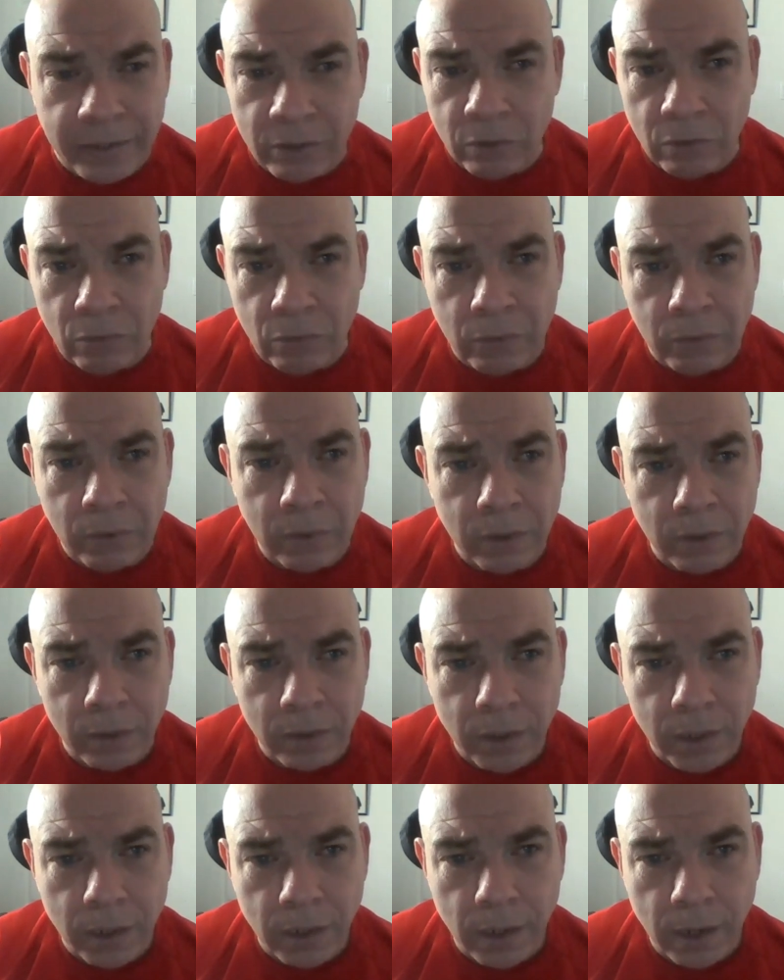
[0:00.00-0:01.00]
do.
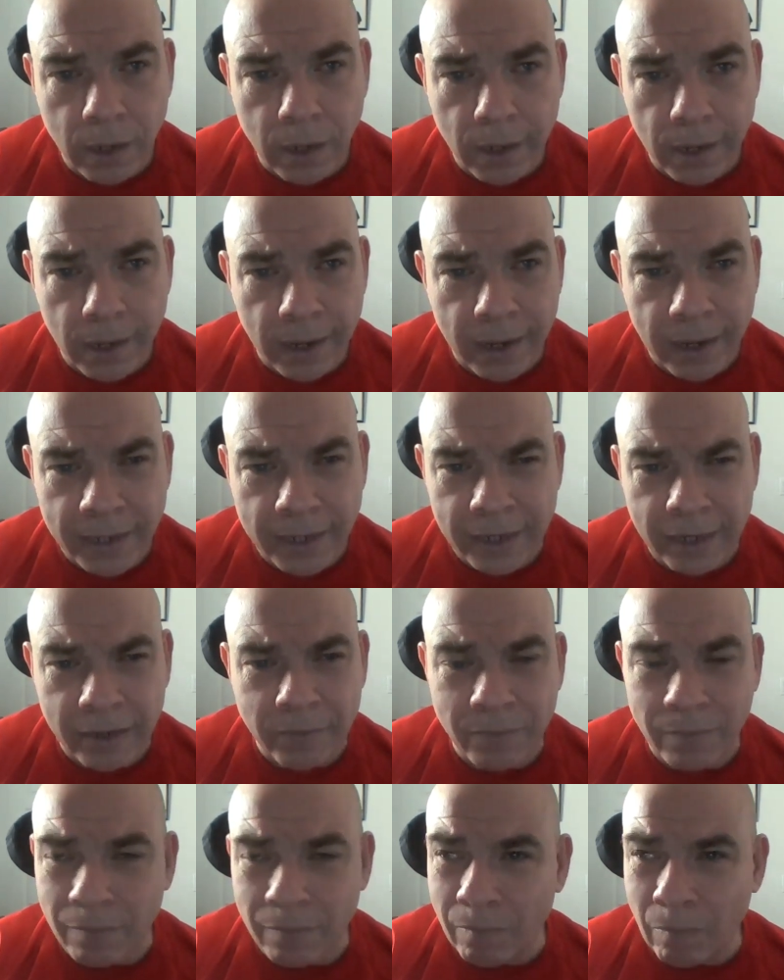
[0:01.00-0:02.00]
It
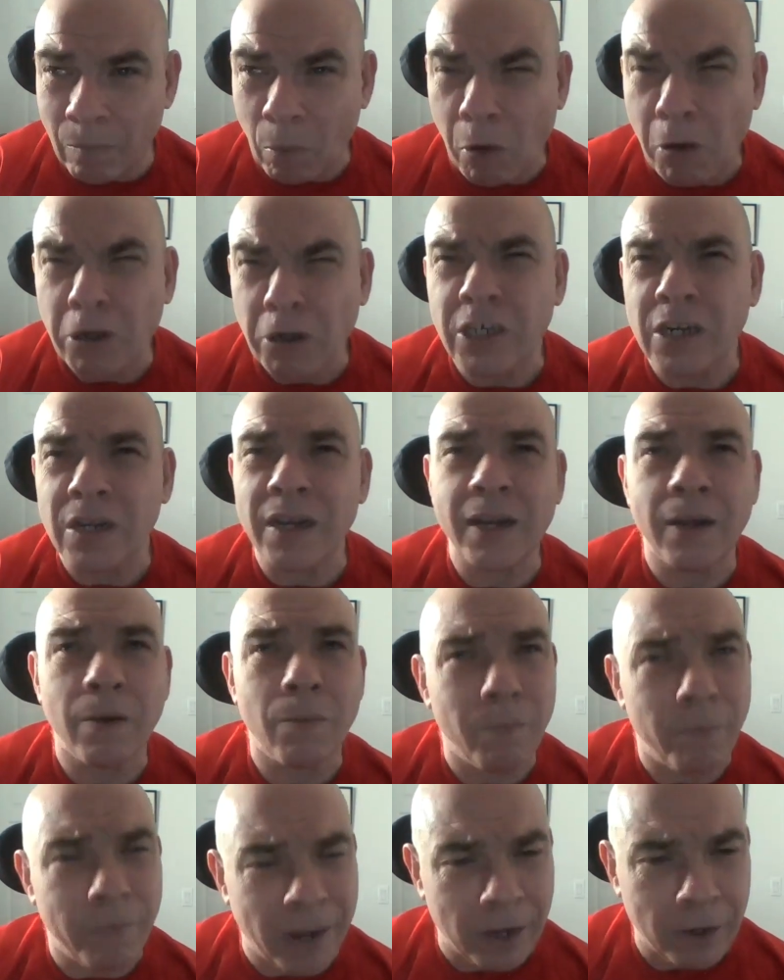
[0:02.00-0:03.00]
did marginally
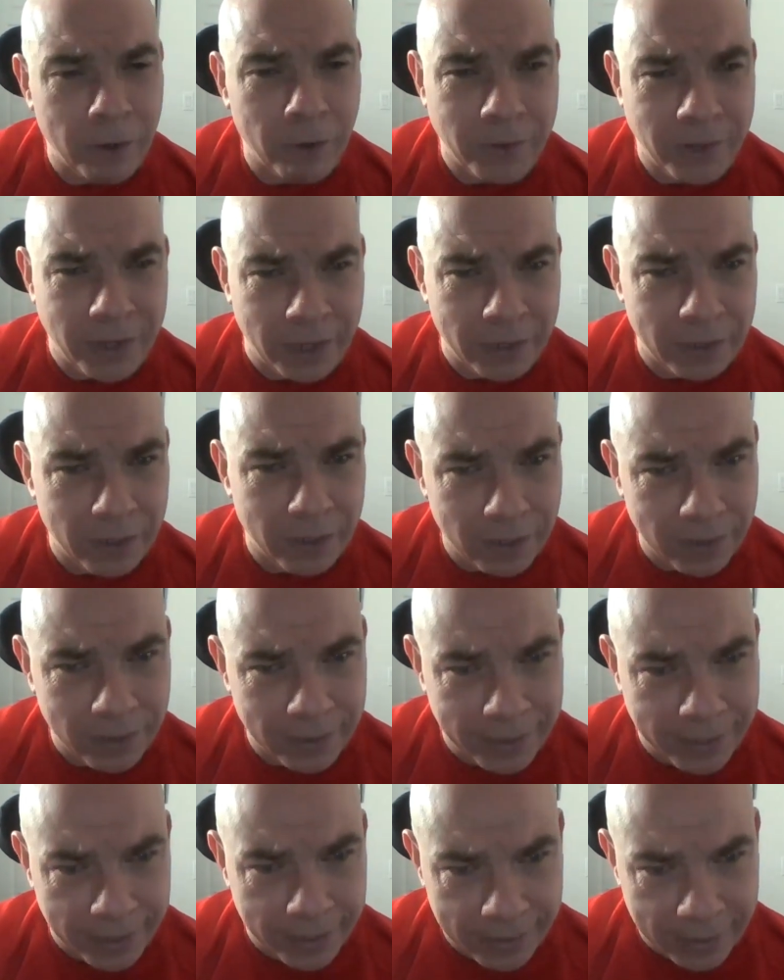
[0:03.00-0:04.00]
better than
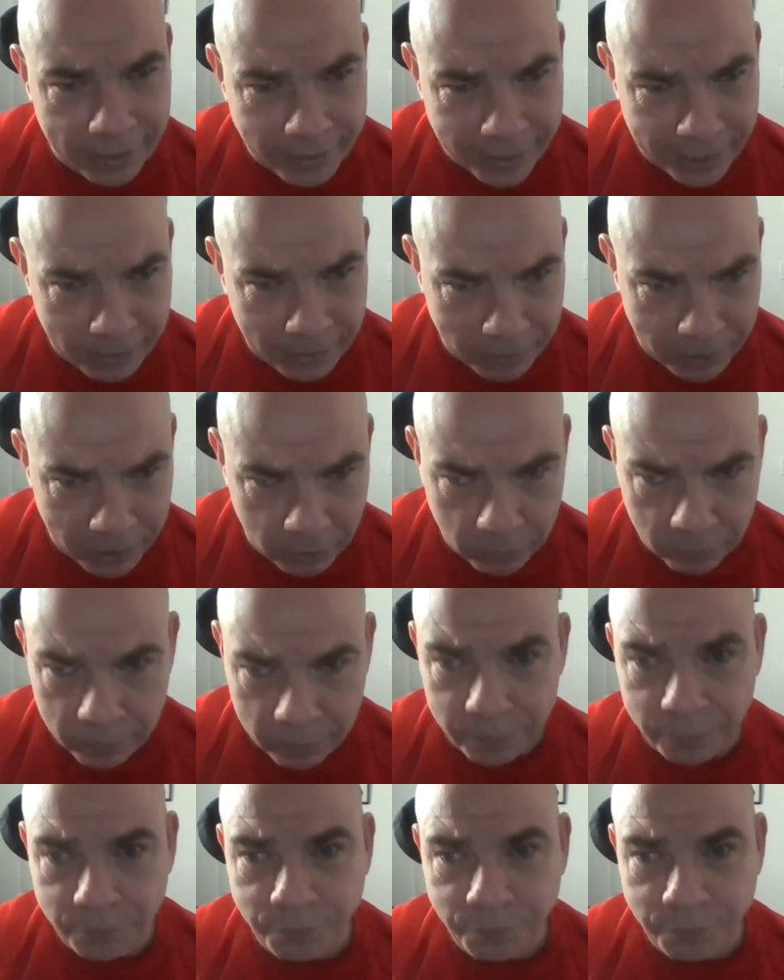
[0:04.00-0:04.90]
the debut,